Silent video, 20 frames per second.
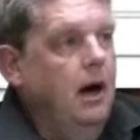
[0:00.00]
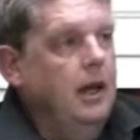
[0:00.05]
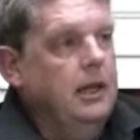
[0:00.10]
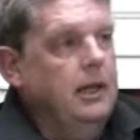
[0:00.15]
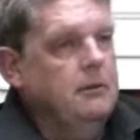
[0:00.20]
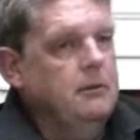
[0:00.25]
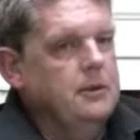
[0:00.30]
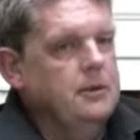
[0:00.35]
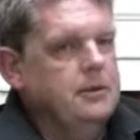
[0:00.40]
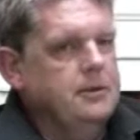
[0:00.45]
And
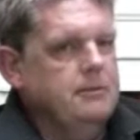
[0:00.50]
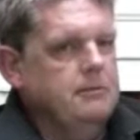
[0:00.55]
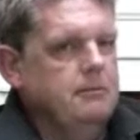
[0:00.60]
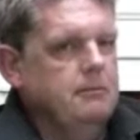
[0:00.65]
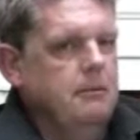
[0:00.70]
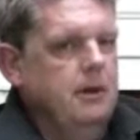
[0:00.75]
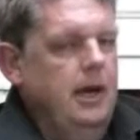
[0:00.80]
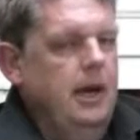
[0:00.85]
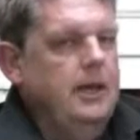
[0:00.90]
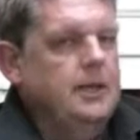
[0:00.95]

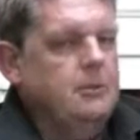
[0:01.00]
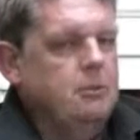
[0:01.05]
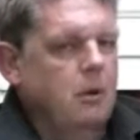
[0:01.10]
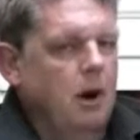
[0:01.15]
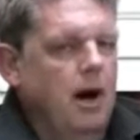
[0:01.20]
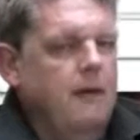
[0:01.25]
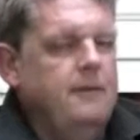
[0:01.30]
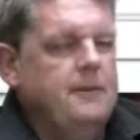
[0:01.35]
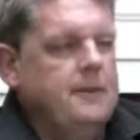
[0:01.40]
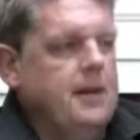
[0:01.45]
his
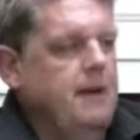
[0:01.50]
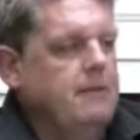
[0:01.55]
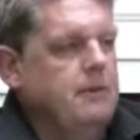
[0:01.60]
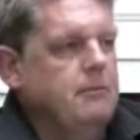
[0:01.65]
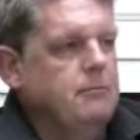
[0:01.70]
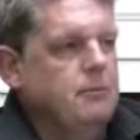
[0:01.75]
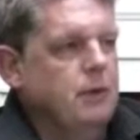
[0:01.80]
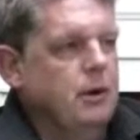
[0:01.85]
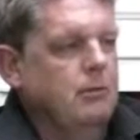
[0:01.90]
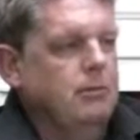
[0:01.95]
wife is
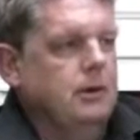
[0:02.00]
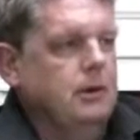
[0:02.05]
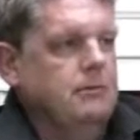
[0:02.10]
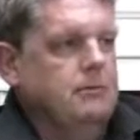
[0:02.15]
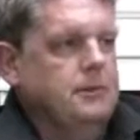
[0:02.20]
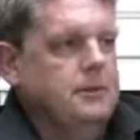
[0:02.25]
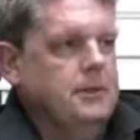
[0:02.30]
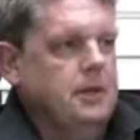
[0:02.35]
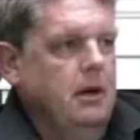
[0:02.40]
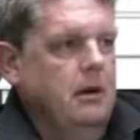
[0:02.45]
having
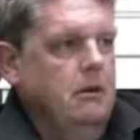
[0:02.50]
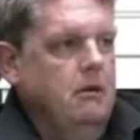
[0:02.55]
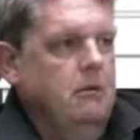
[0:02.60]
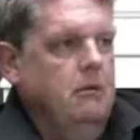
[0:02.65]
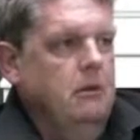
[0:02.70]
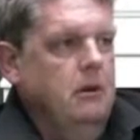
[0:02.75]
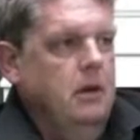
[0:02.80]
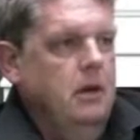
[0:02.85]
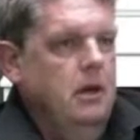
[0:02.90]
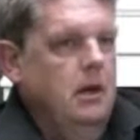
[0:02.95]
problems, so
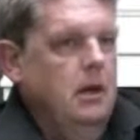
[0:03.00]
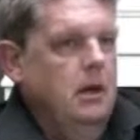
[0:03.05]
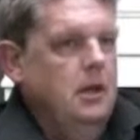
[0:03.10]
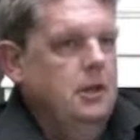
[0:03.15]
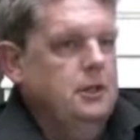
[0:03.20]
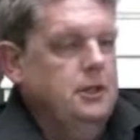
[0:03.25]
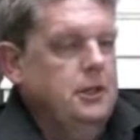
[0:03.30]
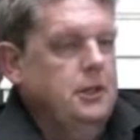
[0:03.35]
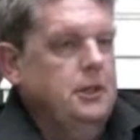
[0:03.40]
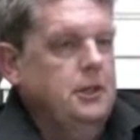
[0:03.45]

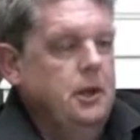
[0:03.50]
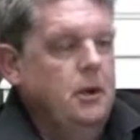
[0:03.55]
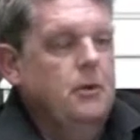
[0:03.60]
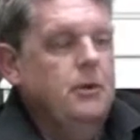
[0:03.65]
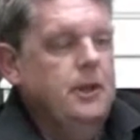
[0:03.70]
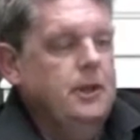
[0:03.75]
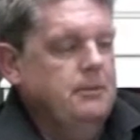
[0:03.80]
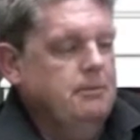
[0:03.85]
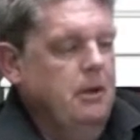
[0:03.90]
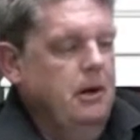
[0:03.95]
she knew
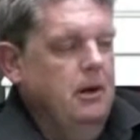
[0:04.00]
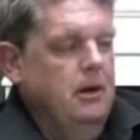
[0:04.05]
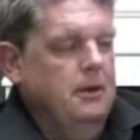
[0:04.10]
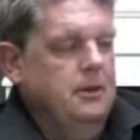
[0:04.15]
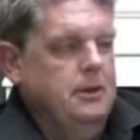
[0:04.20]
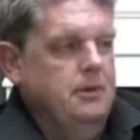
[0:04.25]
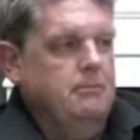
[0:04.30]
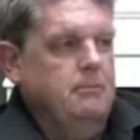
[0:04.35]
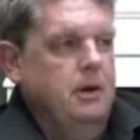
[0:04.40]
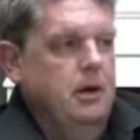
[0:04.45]
this
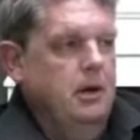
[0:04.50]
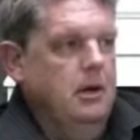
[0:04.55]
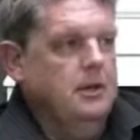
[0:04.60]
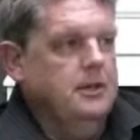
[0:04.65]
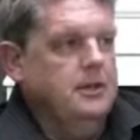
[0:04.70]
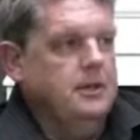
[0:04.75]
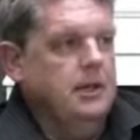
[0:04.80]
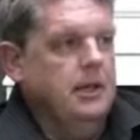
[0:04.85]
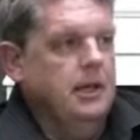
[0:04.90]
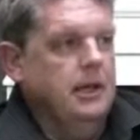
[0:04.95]
person
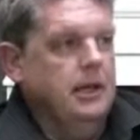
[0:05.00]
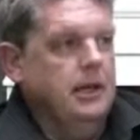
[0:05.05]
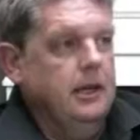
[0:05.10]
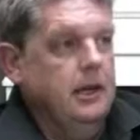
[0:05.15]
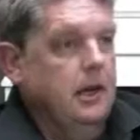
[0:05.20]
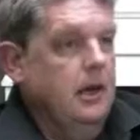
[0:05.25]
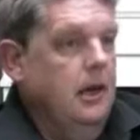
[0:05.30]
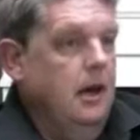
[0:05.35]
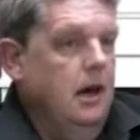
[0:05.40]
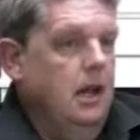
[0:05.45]
personally,
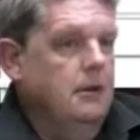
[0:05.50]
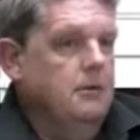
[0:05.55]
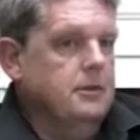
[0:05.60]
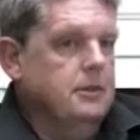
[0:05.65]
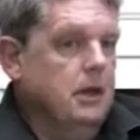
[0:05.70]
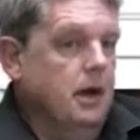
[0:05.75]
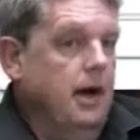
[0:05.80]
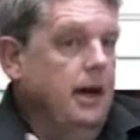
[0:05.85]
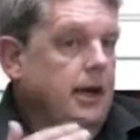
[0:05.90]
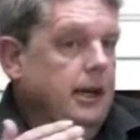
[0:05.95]
and it
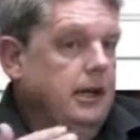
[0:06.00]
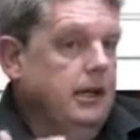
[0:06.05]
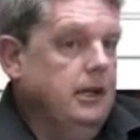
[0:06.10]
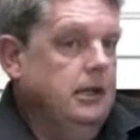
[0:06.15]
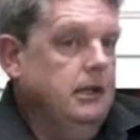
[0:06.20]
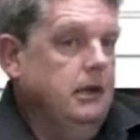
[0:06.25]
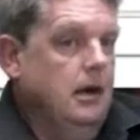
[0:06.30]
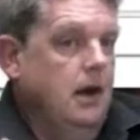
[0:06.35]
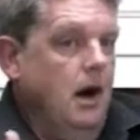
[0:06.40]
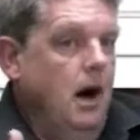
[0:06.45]
was like,
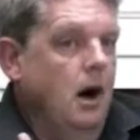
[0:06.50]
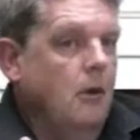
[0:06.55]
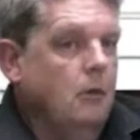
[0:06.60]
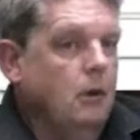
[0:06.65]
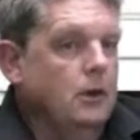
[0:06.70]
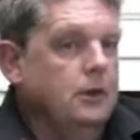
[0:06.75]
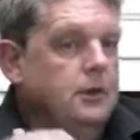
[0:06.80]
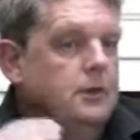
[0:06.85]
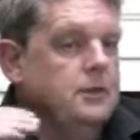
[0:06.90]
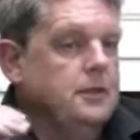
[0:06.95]
I
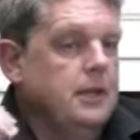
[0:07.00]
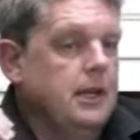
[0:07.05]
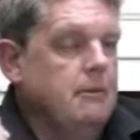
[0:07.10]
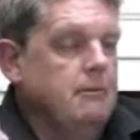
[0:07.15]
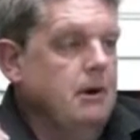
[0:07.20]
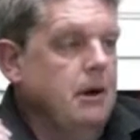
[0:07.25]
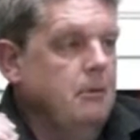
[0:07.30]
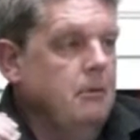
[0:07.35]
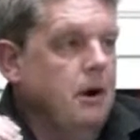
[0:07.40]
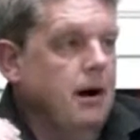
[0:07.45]
want you to let
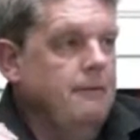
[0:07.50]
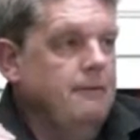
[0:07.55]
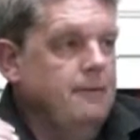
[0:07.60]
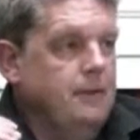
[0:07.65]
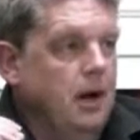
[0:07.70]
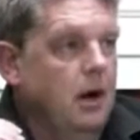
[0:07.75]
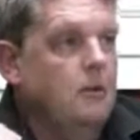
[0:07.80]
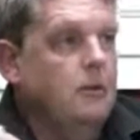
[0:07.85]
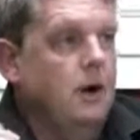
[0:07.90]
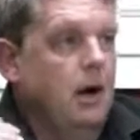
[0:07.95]
my wife
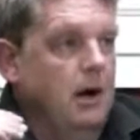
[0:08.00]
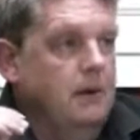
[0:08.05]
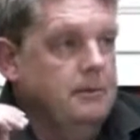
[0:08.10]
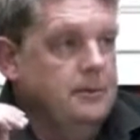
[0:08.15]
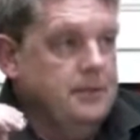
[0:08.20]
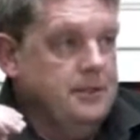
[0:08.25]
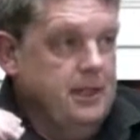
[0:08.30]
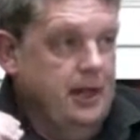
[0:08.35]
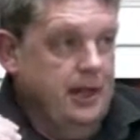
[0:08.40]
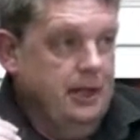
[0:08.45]
know that I'm
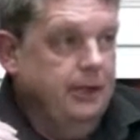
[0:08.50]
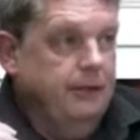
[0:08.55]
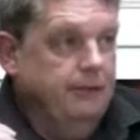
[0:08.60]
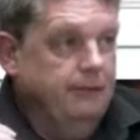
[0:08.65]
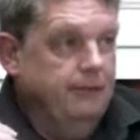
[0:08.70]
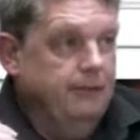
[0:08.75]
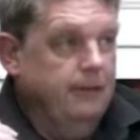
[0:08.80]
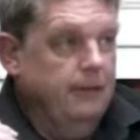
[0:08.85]
safe.